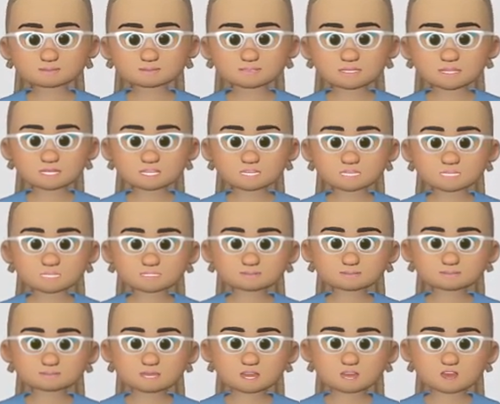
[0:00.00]
is
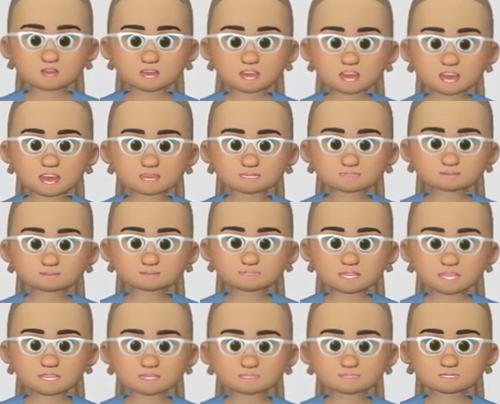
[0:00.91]
about
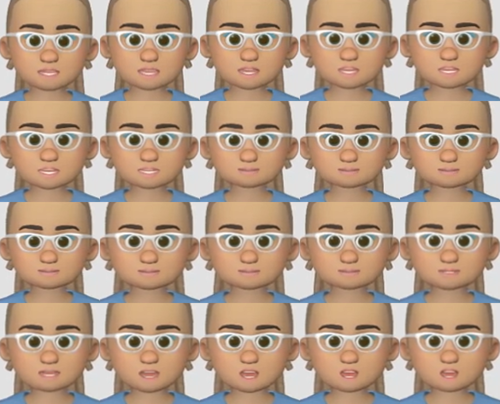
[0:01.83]

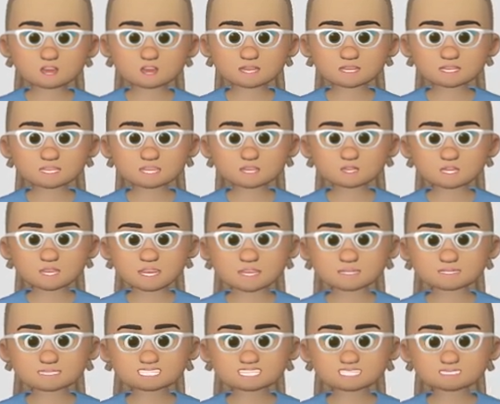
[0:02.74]
18,000
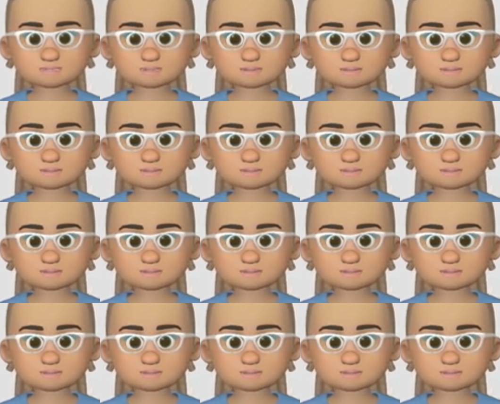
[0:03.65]
units,